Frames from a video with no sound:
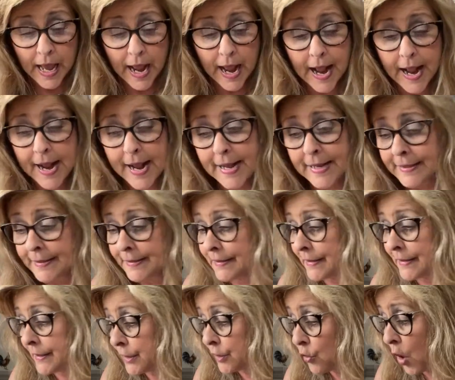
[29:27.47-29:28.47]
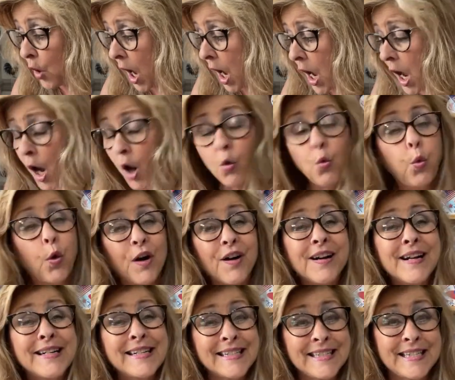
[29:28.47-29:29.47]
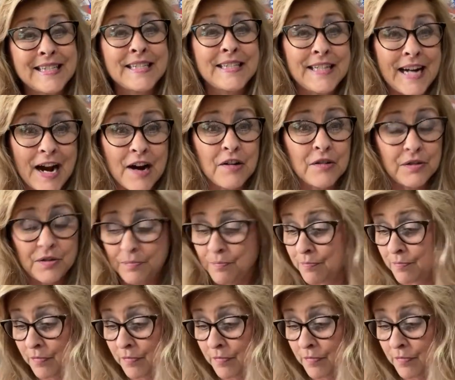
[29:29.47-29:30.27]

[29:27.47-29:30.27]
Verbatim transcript: And uh, we're going to start